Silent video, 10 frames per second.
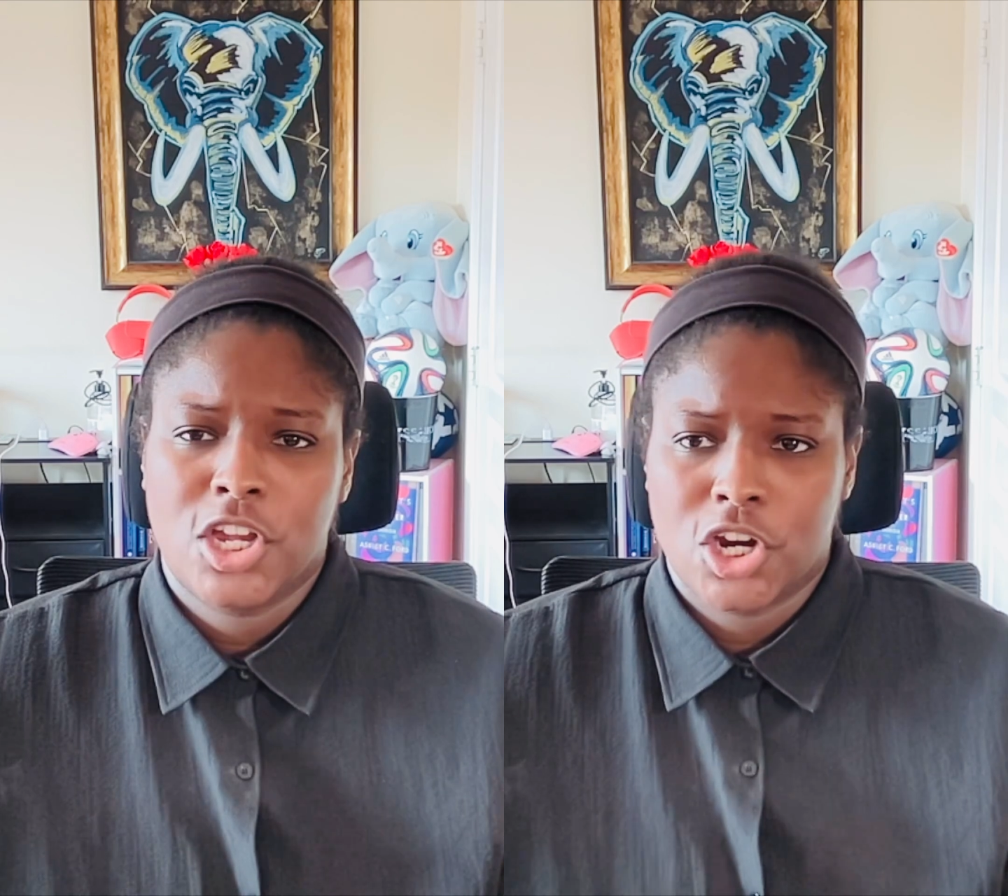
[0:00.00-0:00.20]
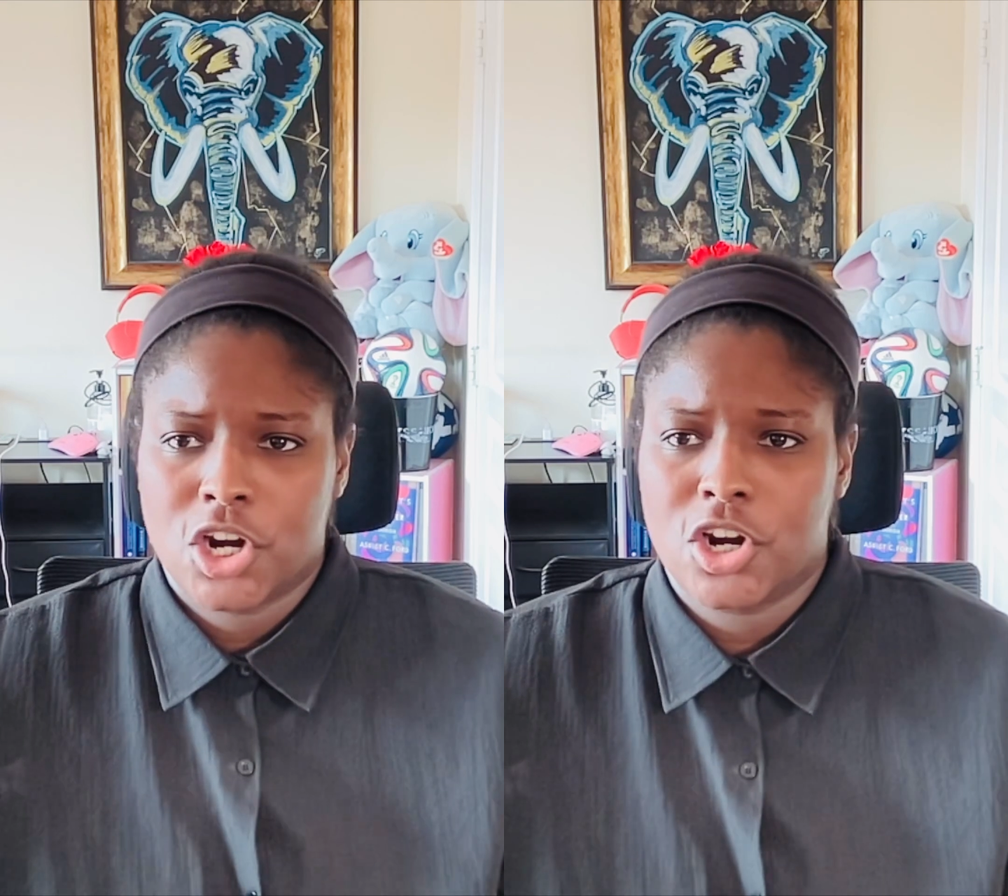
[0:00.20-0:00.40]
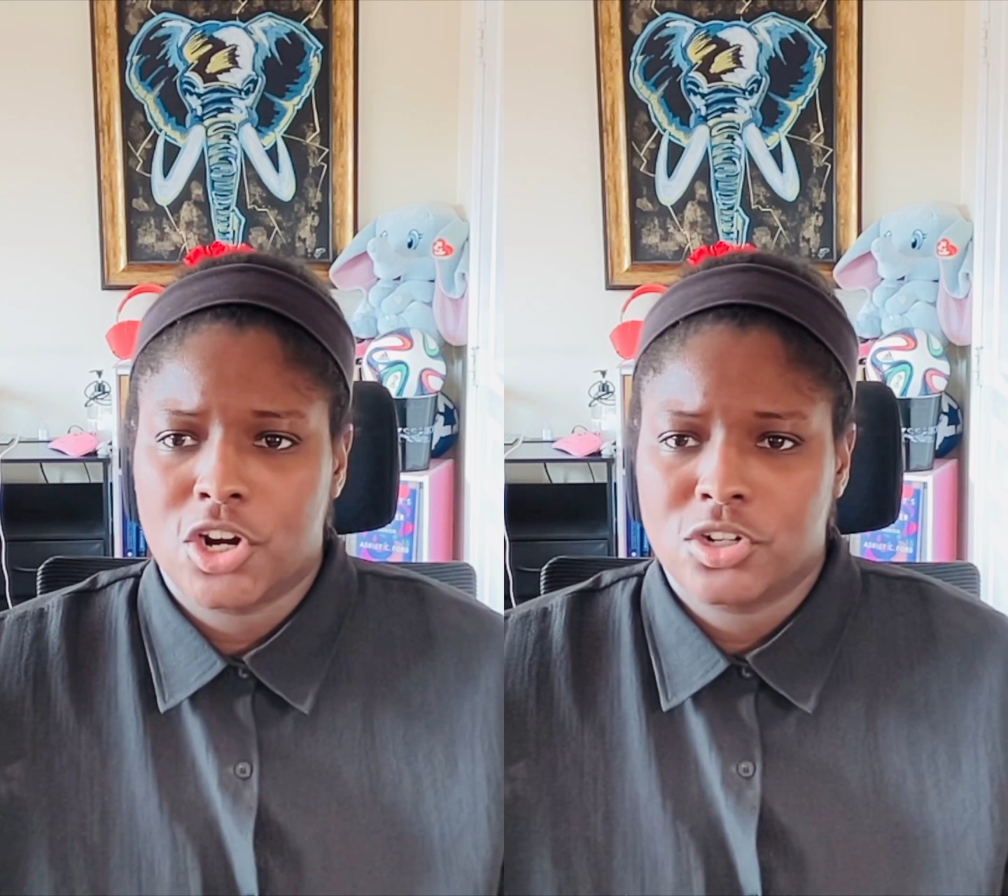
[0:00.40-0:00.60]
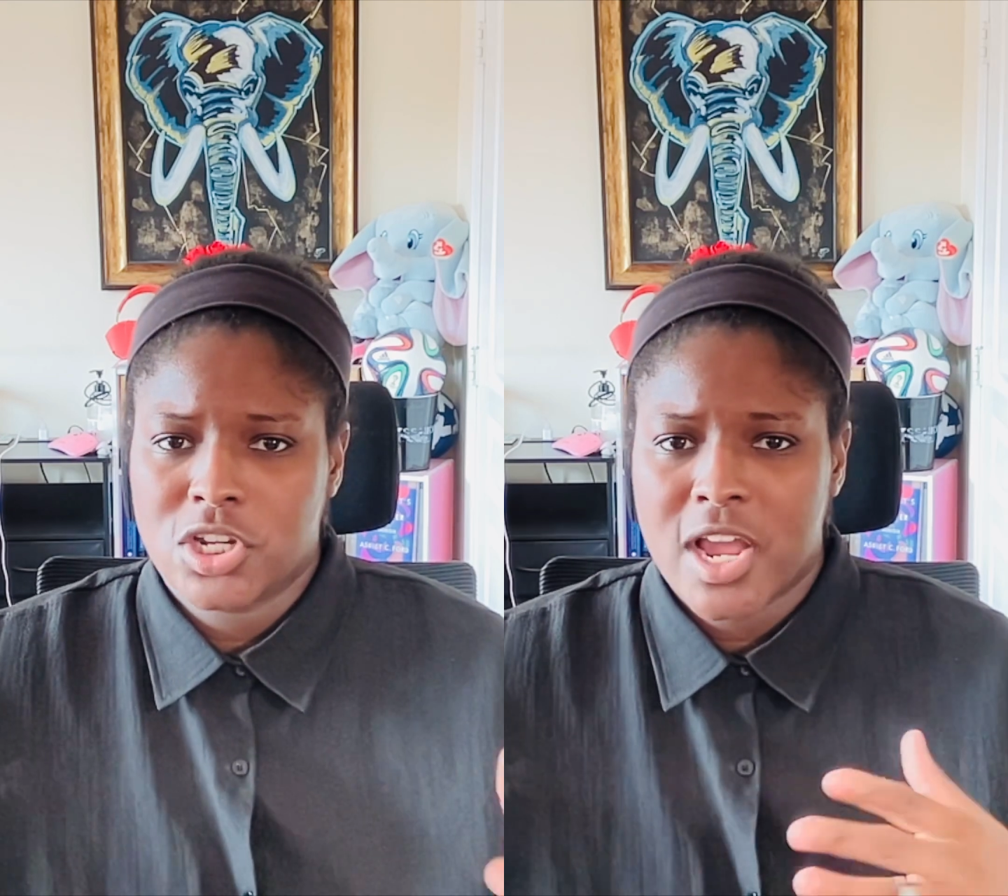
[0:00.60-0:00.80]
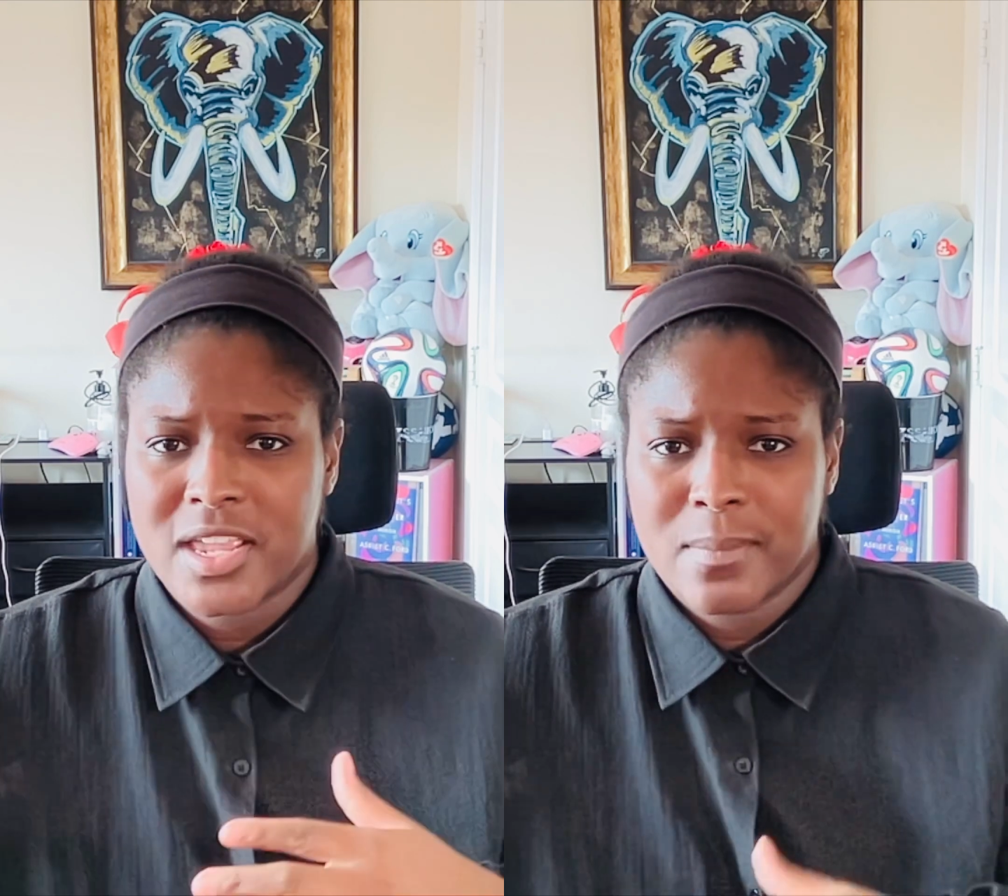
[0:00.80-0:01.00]
her
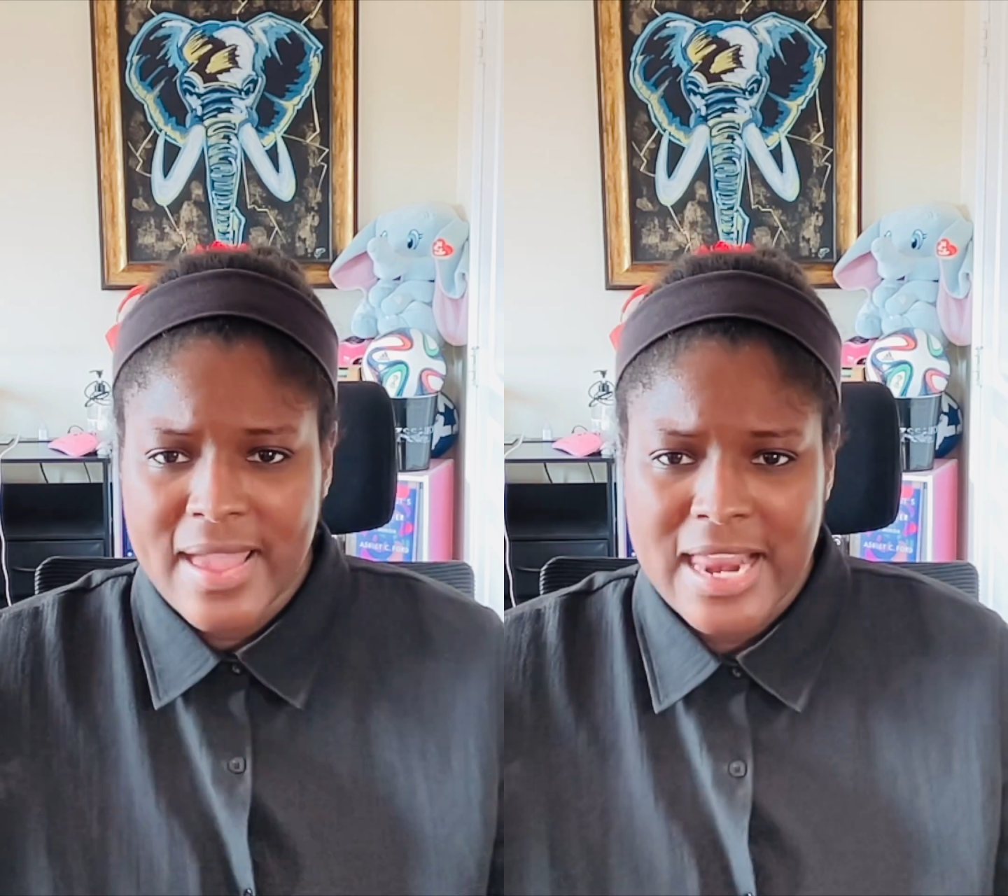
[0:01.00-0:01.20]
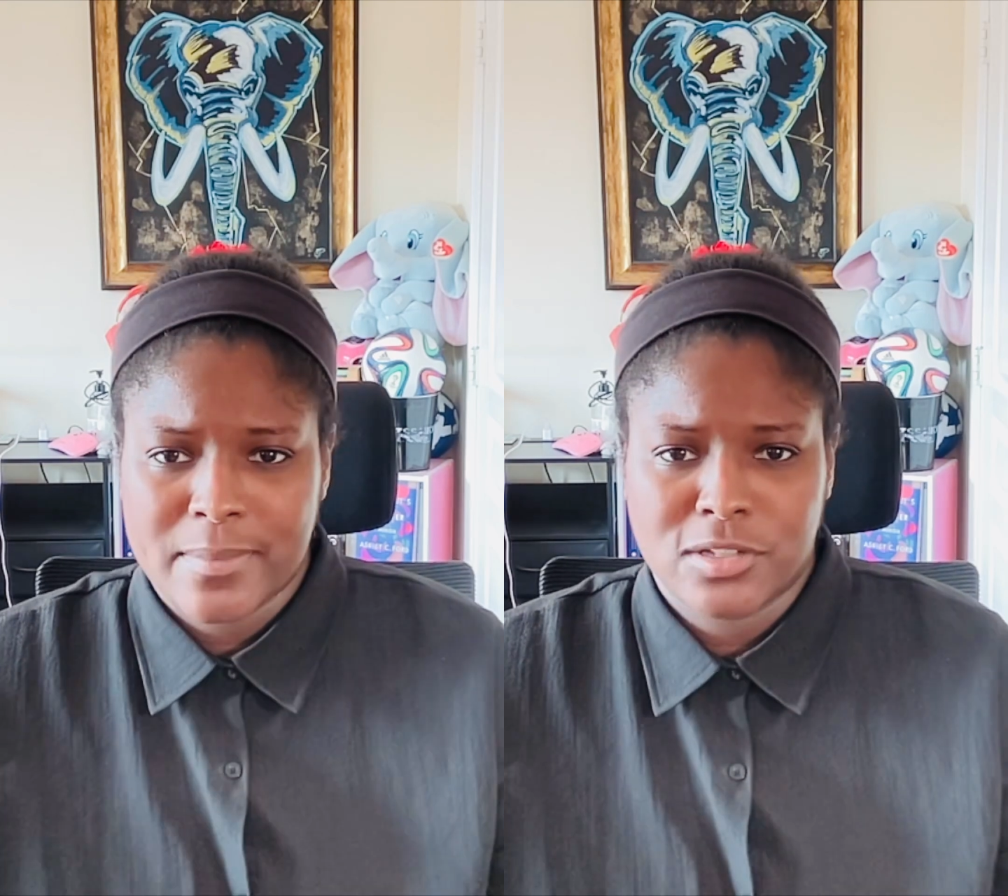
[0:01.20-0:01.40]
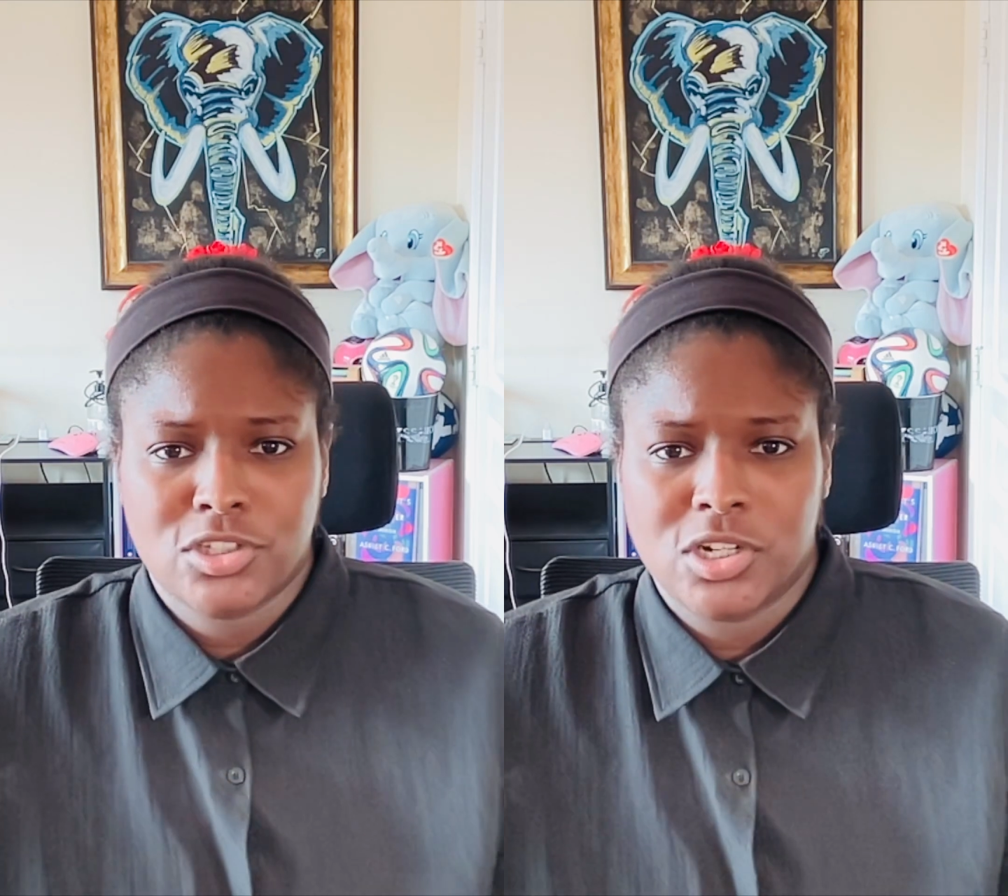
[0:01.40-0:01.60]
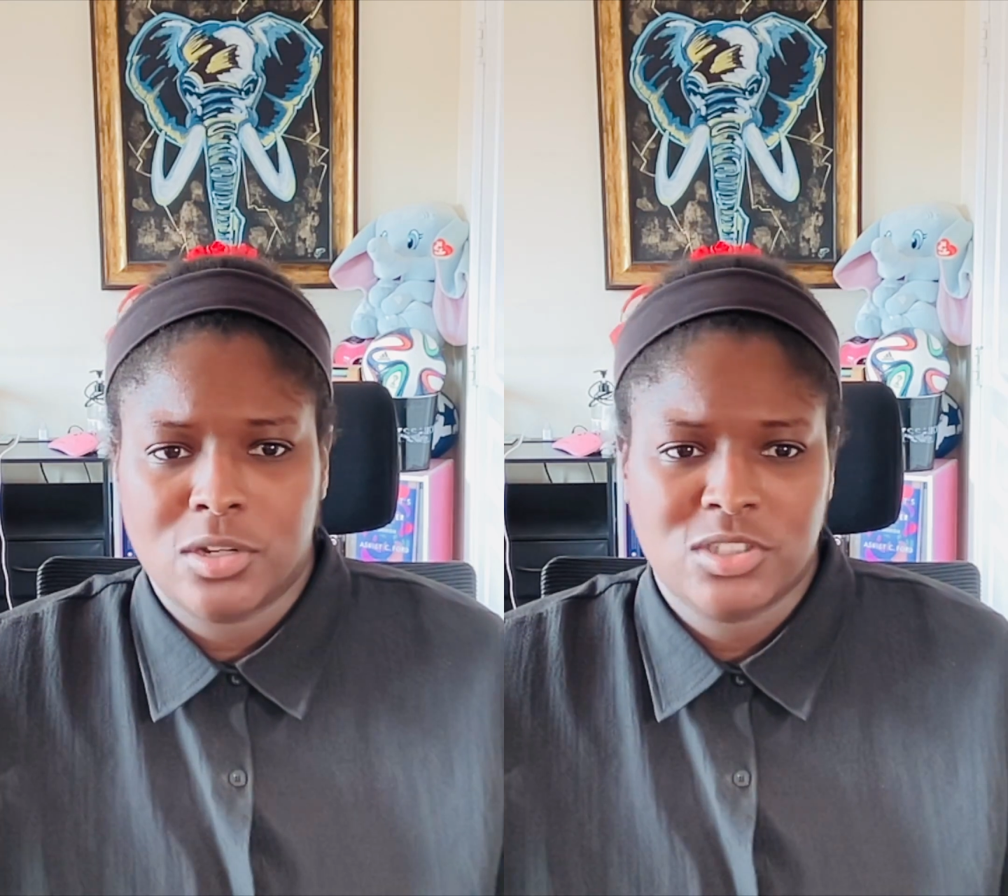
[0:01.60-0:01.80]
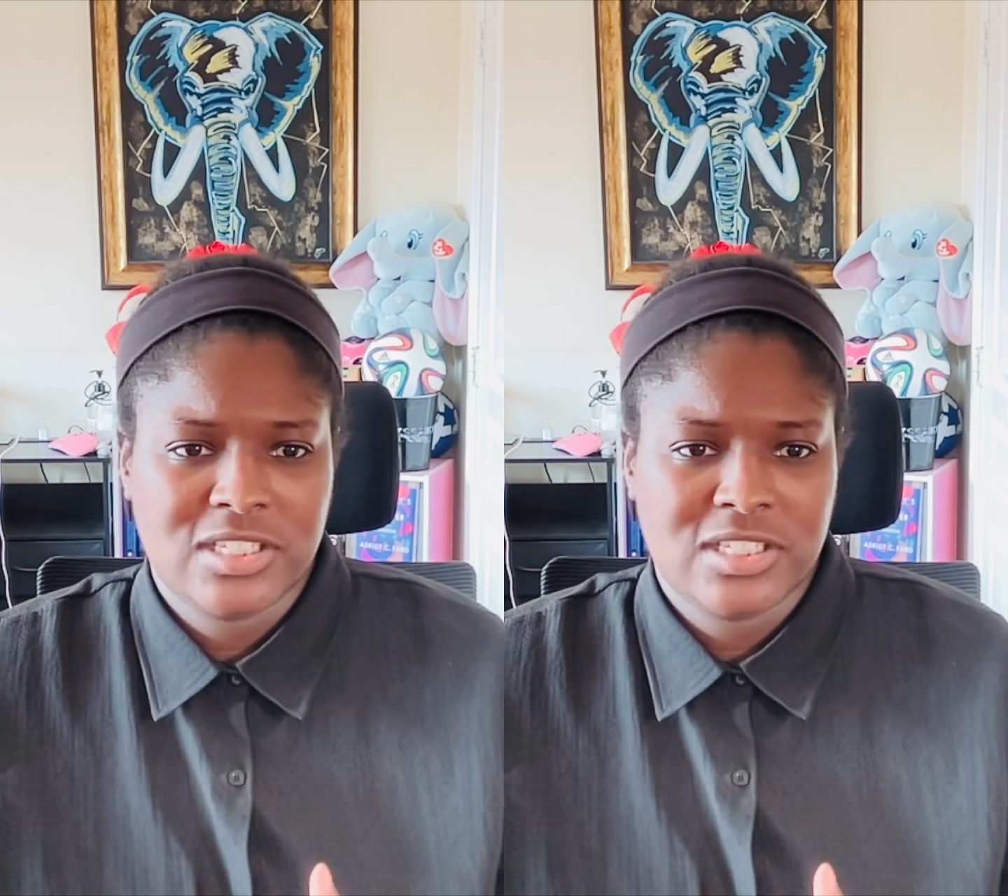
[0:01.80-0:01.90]
talking bad about the girls.